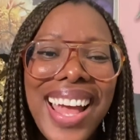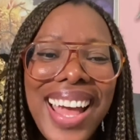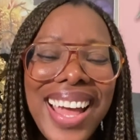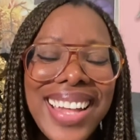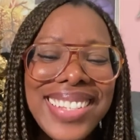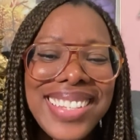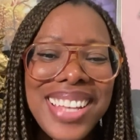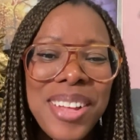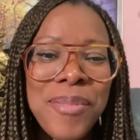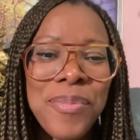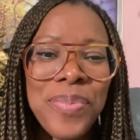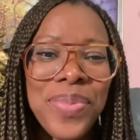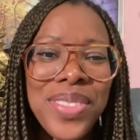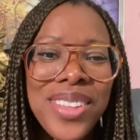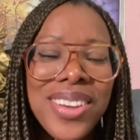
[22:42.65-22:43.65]
And
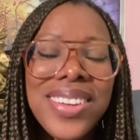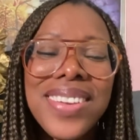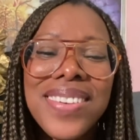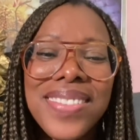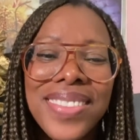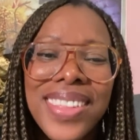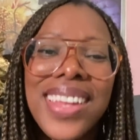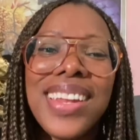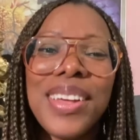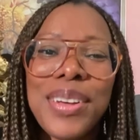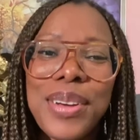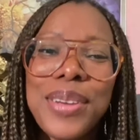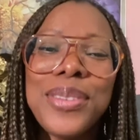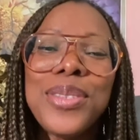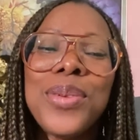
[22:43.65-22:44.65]
the other thing
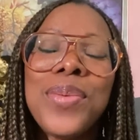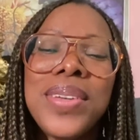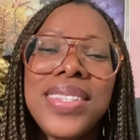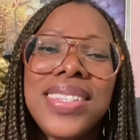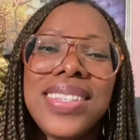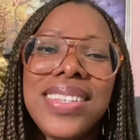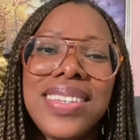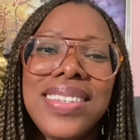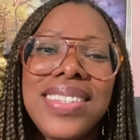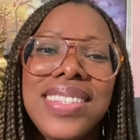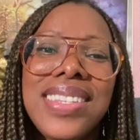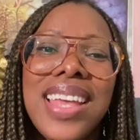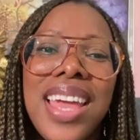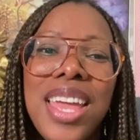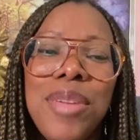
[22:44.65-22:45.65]
I also want to
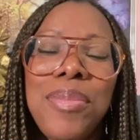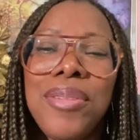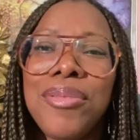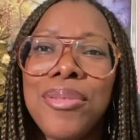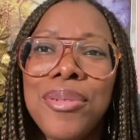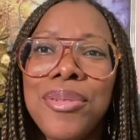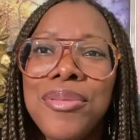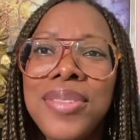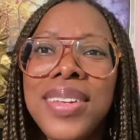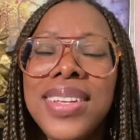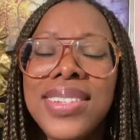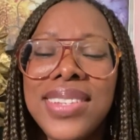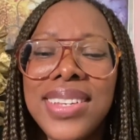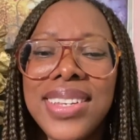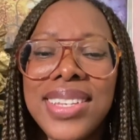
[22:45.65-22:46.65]
say before
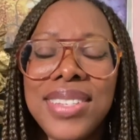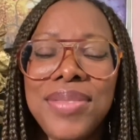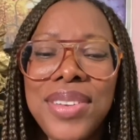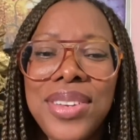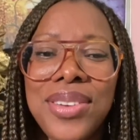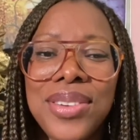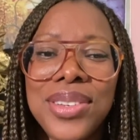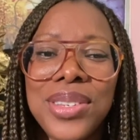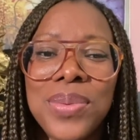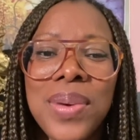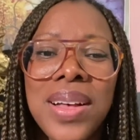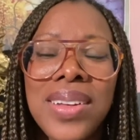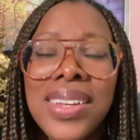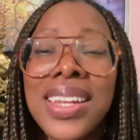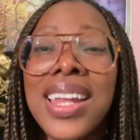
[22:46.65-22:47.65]
finishing this video as
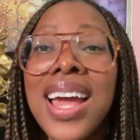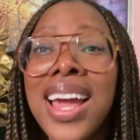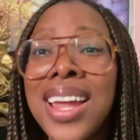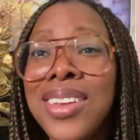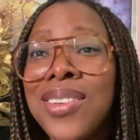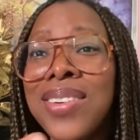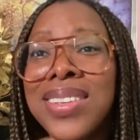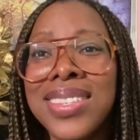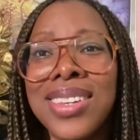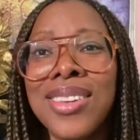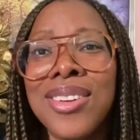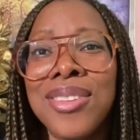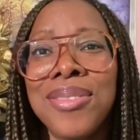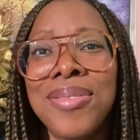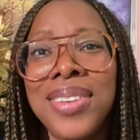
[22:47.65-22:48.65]
well, and I know it's a
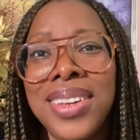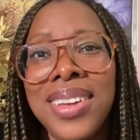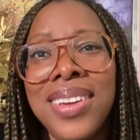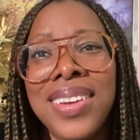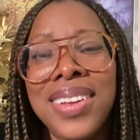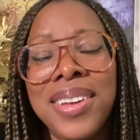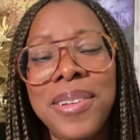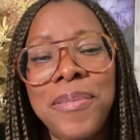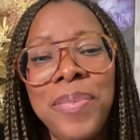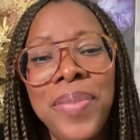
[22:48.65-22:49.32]
long video, you know.